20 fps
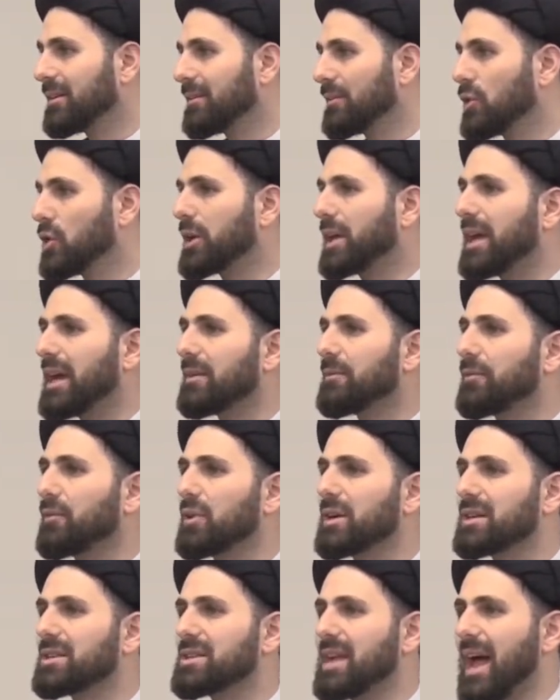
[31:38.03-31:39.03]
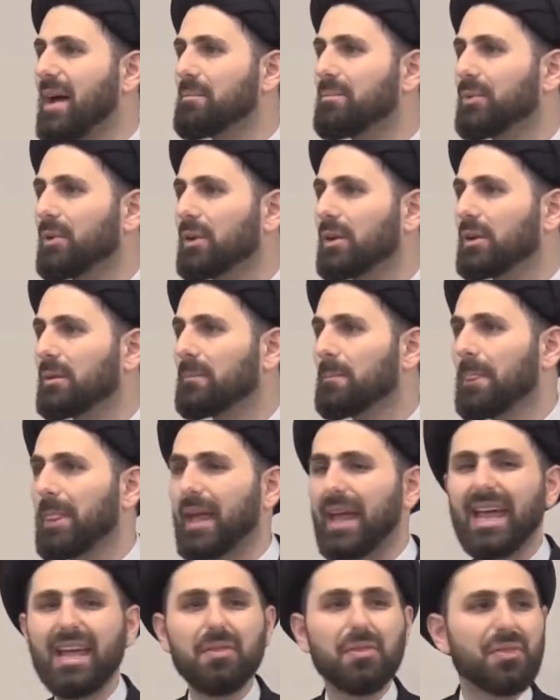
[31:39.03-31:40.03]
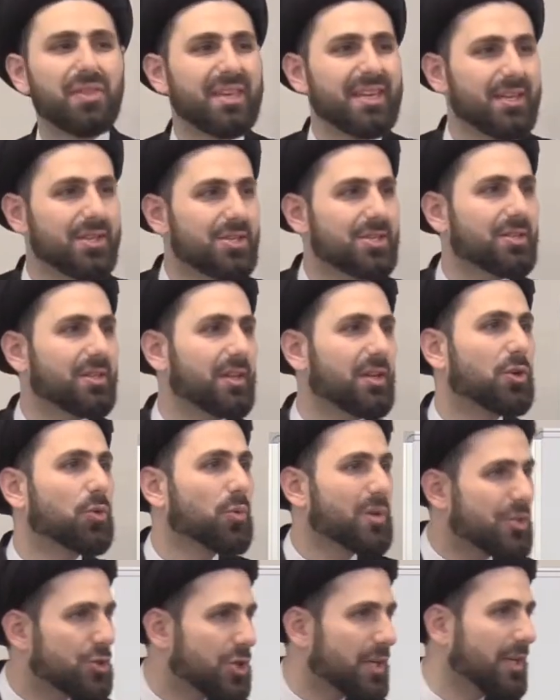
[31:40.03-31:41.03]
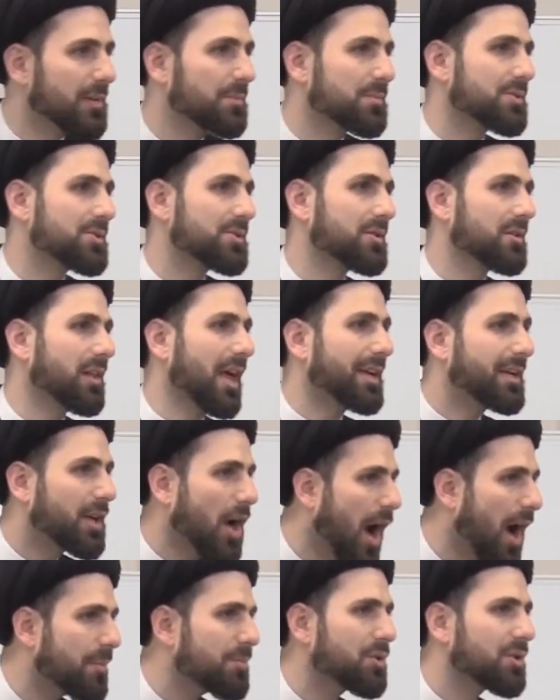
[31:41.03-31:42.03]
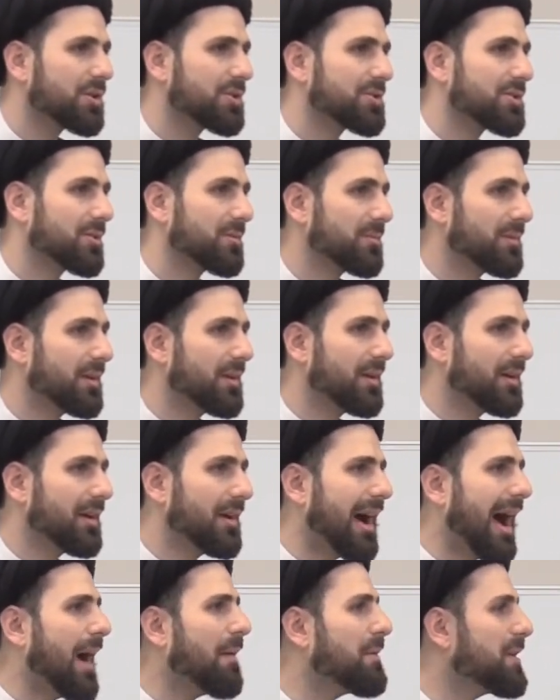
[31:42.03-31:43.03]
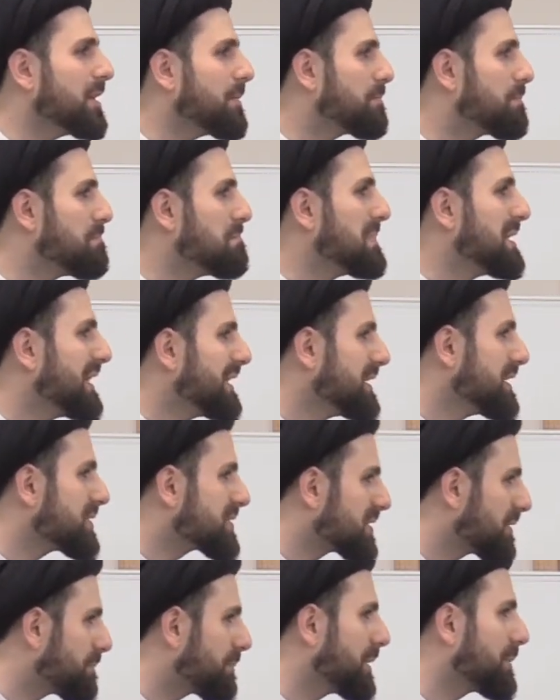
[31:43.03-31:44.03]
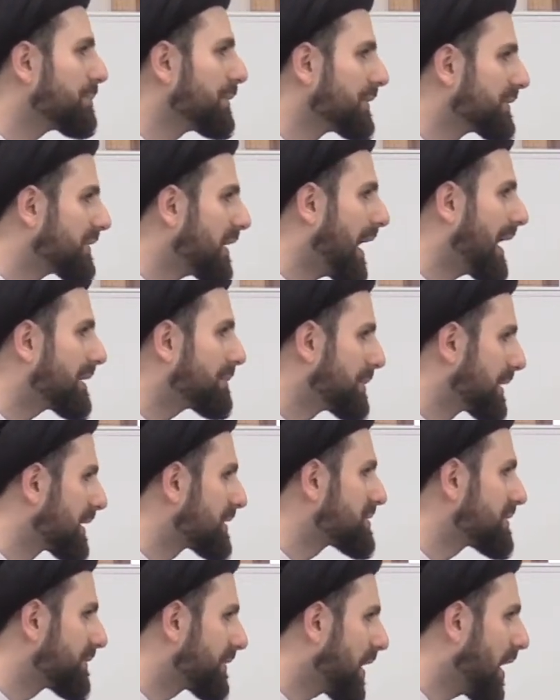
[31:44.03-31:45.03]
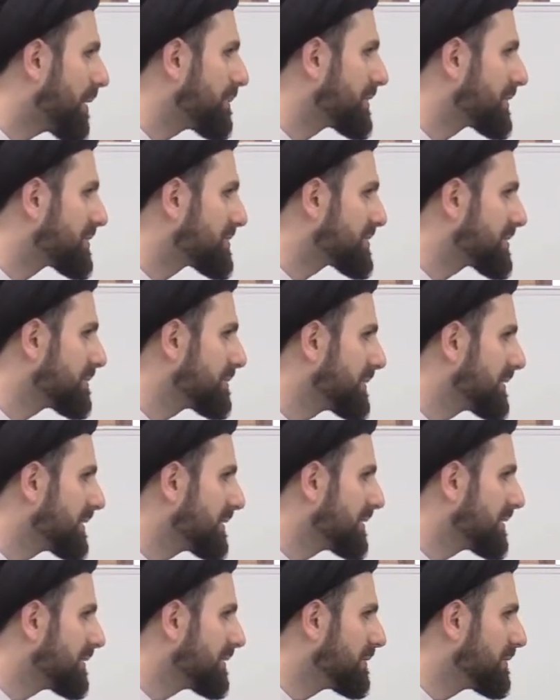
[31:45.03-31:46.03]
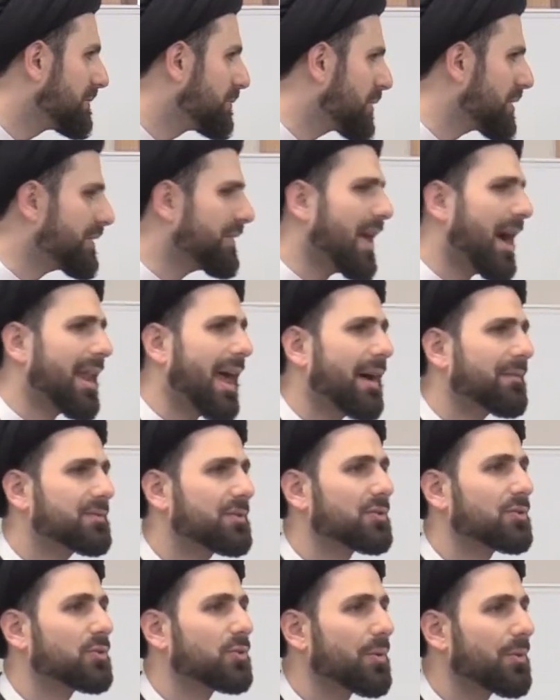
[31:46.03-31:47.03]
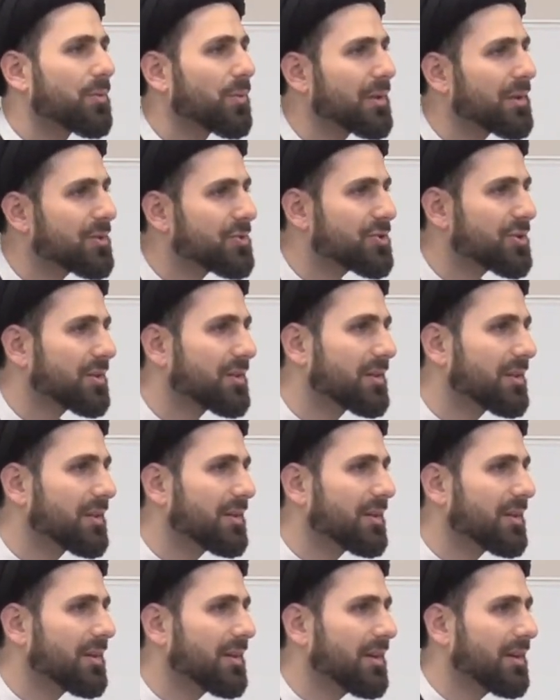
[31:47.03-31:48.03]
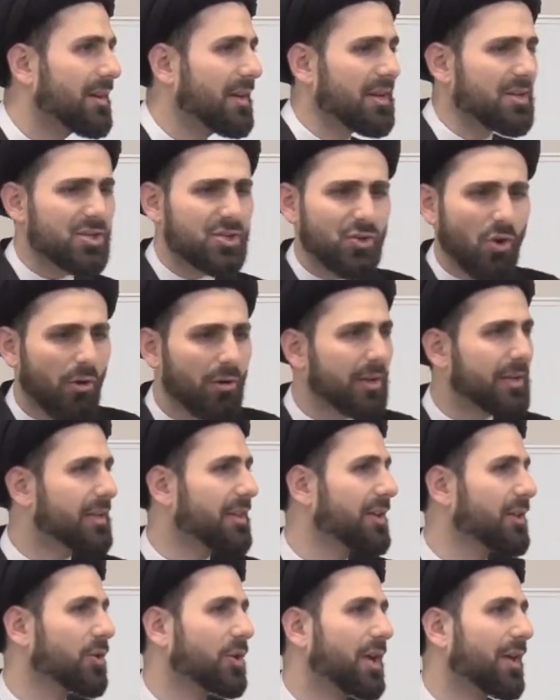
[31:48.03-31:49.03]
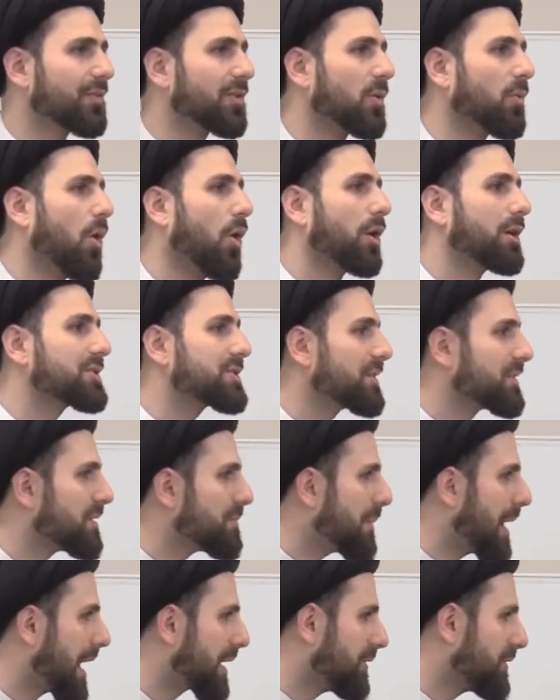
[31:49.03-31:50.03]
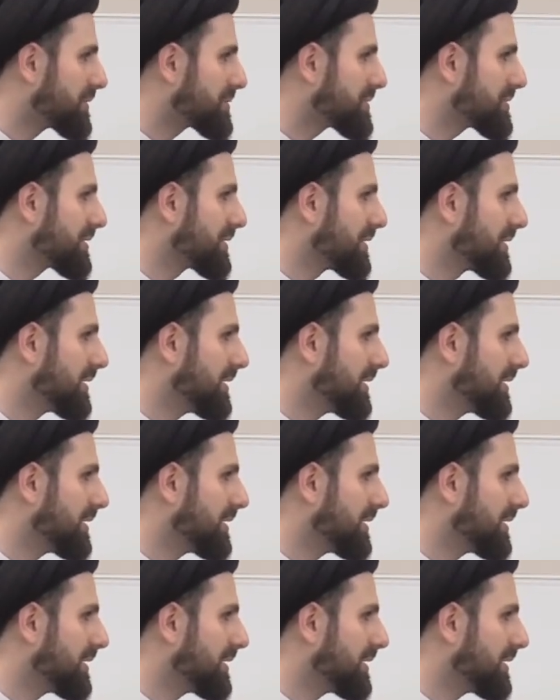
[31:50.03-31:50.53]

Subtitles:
Look at, for example, atheistic regimes like communism. How many millions of people died because of communism? What did that have to do with religion? Historically, look at the wars and the battles.